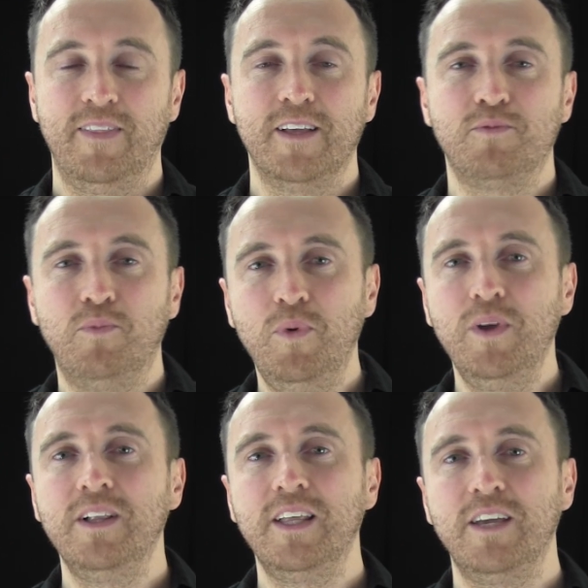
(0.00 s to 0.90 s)
And that's
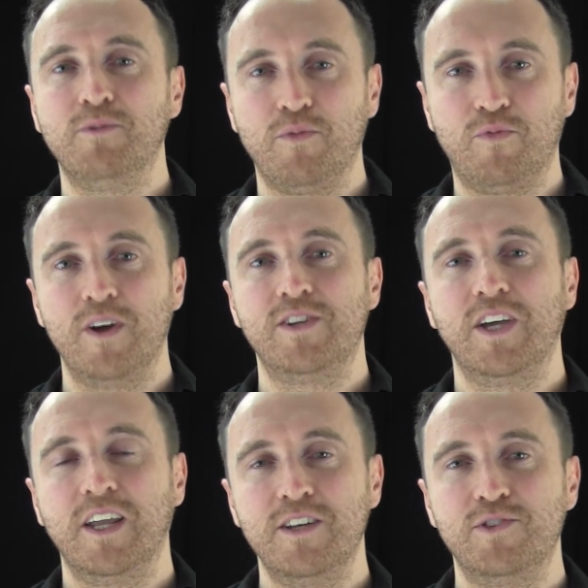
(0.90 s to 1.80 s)
really
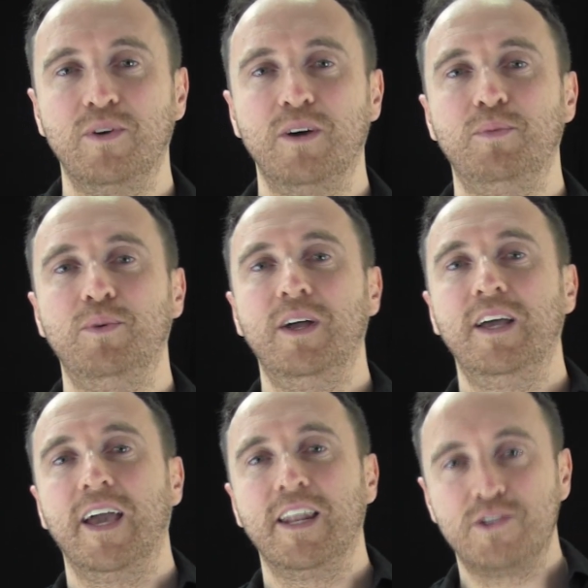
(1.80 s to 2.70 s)
refreshing and enjoyable
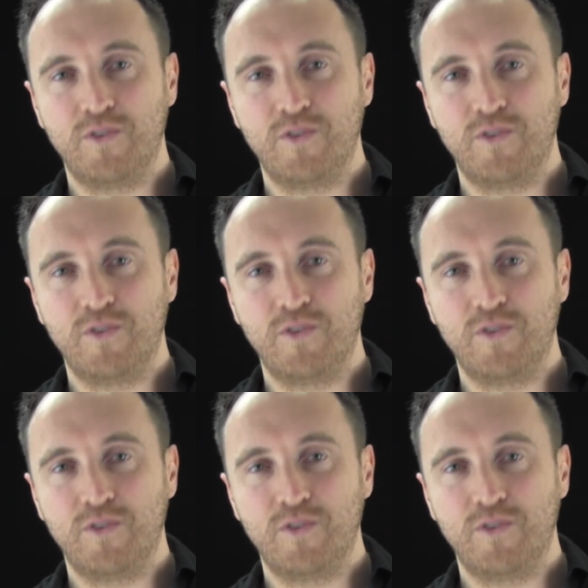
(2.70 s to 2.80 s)
and